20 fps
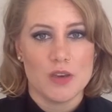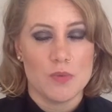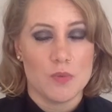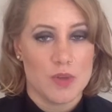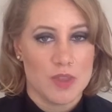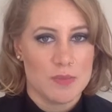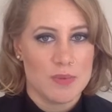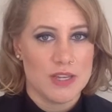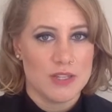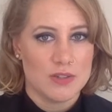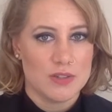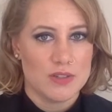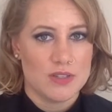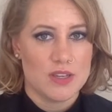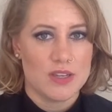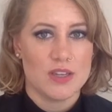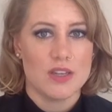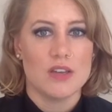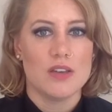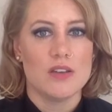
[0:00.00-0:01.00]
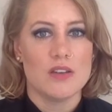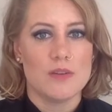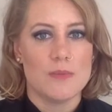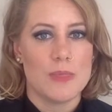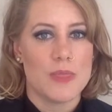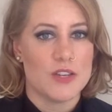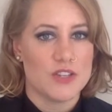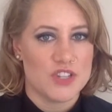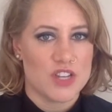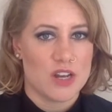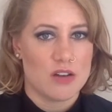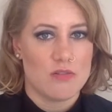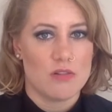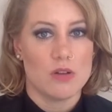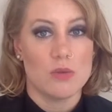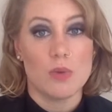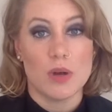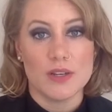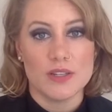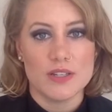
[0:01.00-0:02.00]
with a B2C in general,
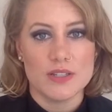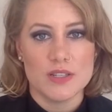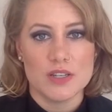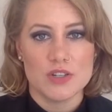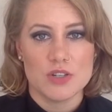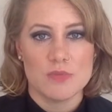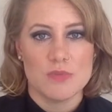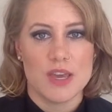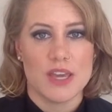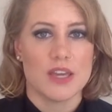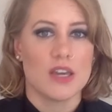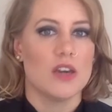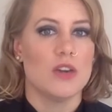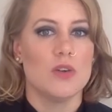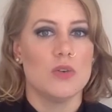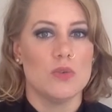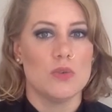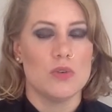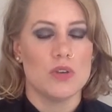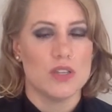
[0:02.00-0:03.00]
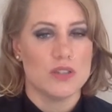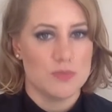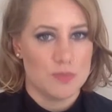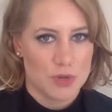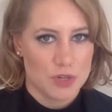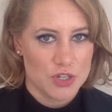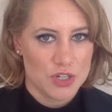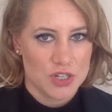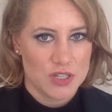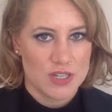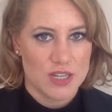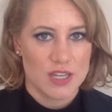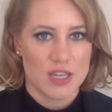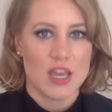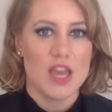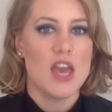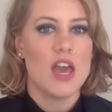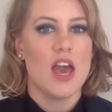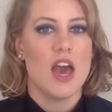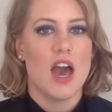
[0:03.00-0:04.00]
one decision maker who is purchasing,
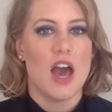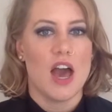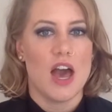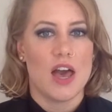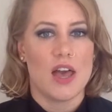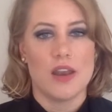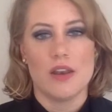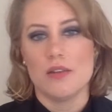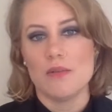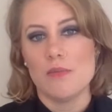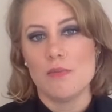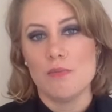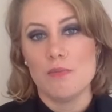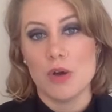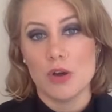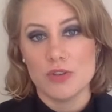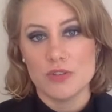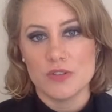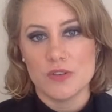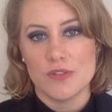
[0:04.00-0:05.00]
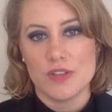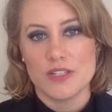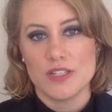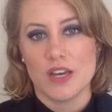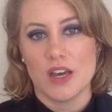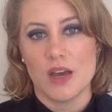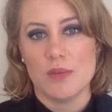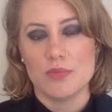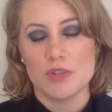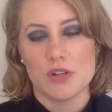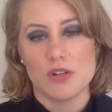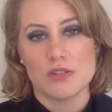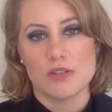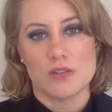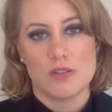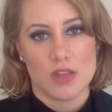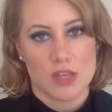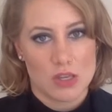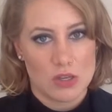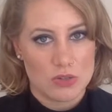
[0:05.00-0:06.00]
and most of the times also
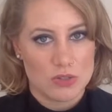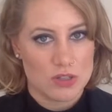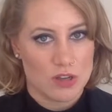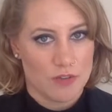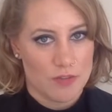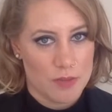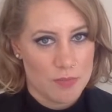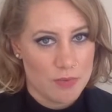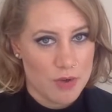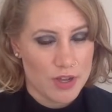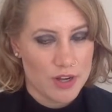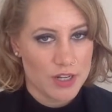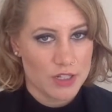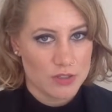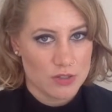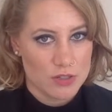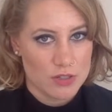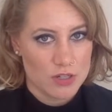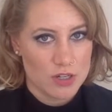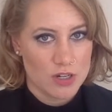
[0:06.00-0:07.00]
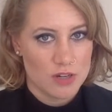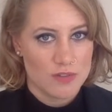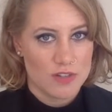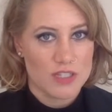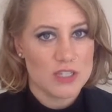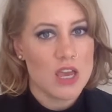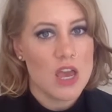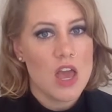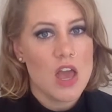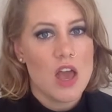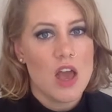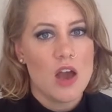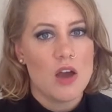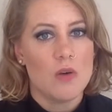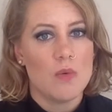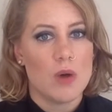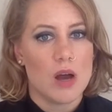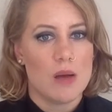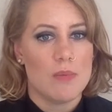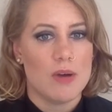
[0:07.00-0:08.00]
the user of the product or service.
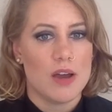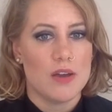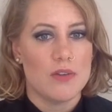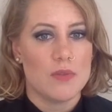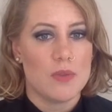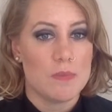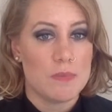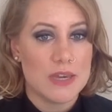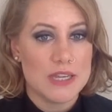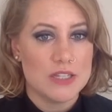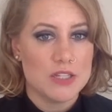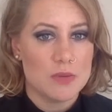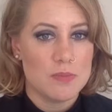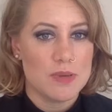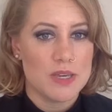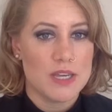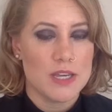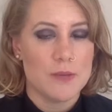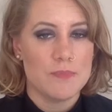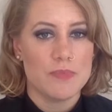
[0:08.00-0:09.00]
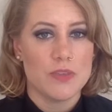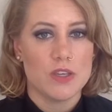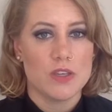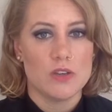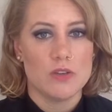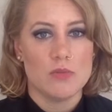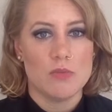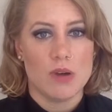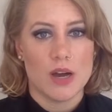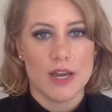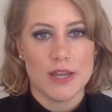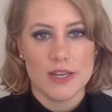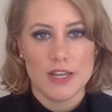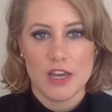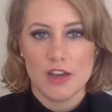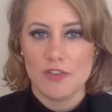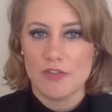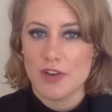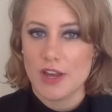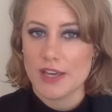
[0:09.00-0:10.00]
While by the B2B, you might
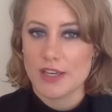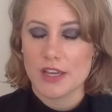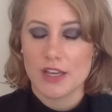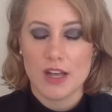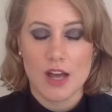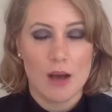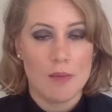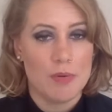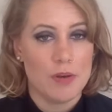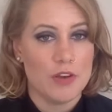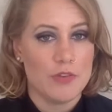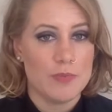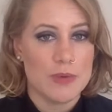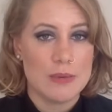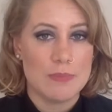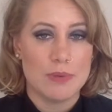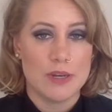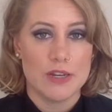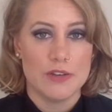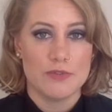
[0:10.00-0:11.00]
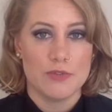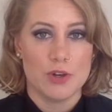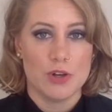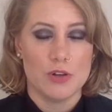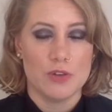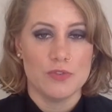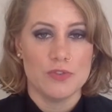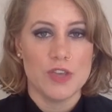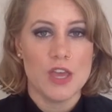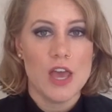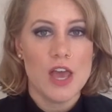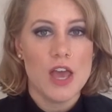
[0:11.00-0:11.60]
have like a couple of people involved.